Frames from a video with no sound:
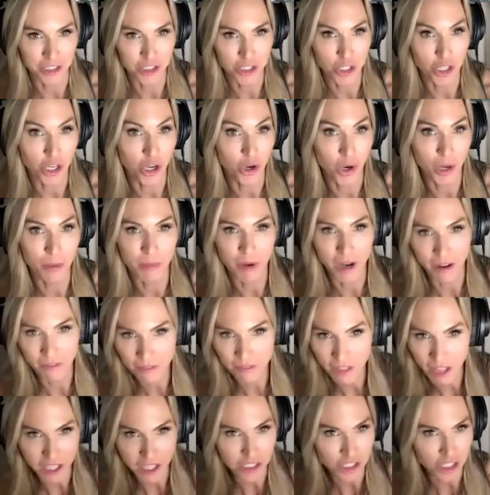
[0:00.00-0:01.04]
You know, I'm of
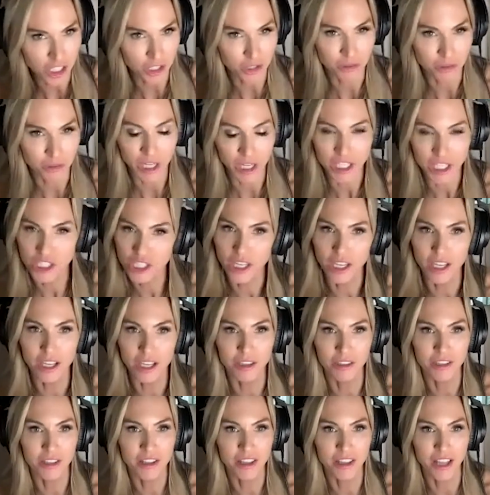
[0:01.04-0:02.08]
that
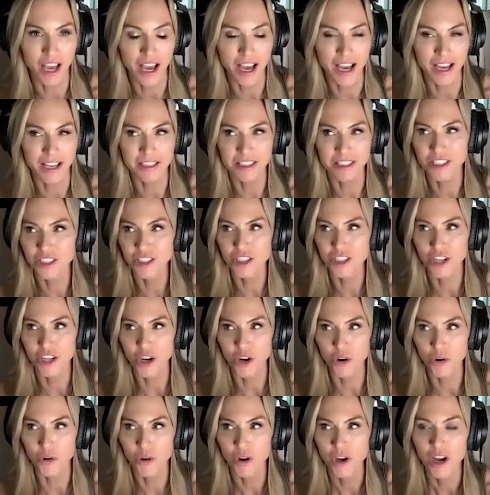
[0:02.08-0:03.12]
generation that, you
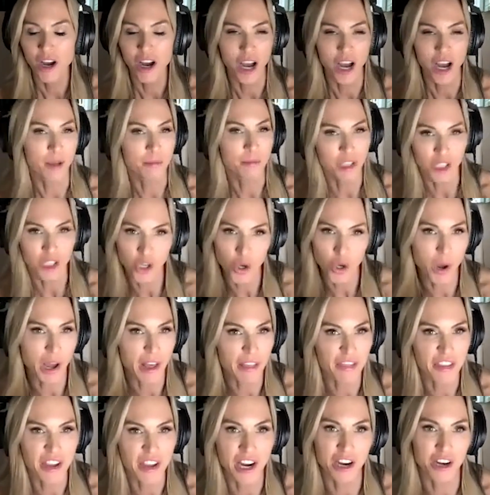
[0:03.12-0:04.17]
know, I'm going to go
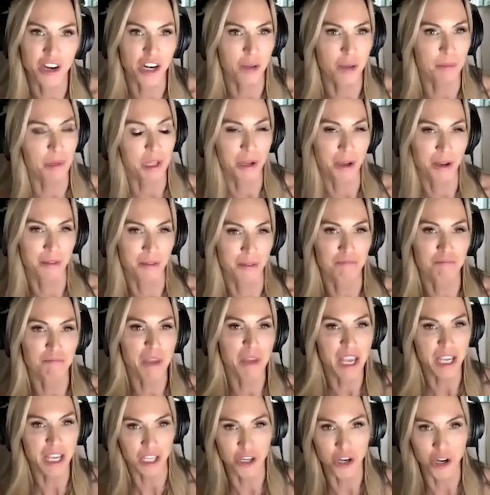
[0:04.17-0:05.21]
out there and I'm going to
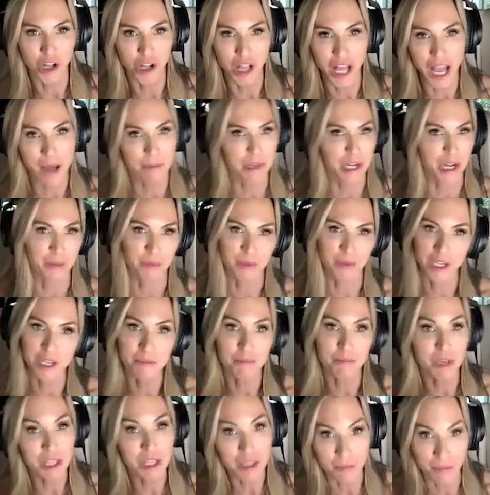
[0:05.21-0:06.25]
make it all happen. I'm going to
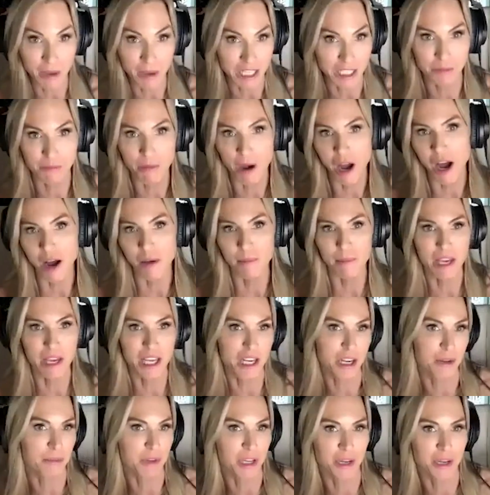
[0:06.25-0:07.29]
be the best mom and
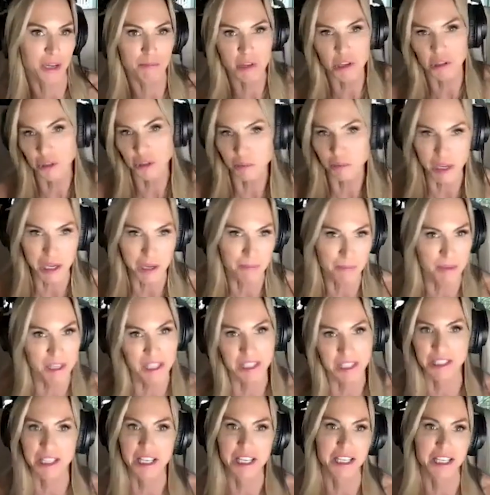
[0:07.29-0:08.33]
I'm going to build a big
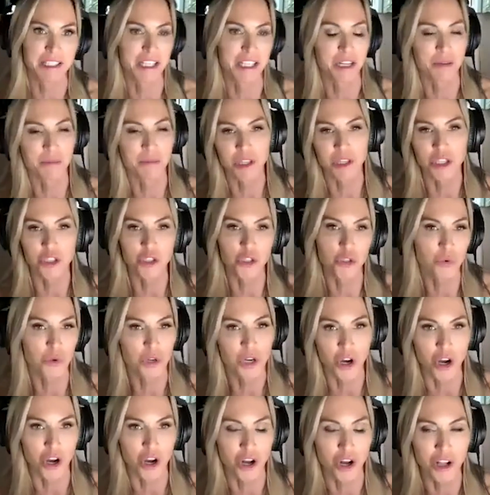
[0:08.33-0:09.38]
business and I'm going to do it
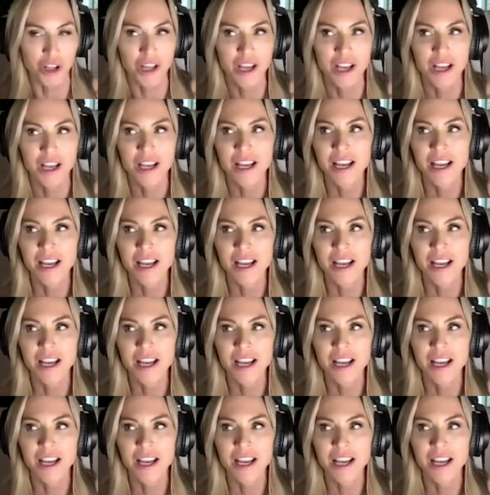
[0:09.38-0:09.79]
all.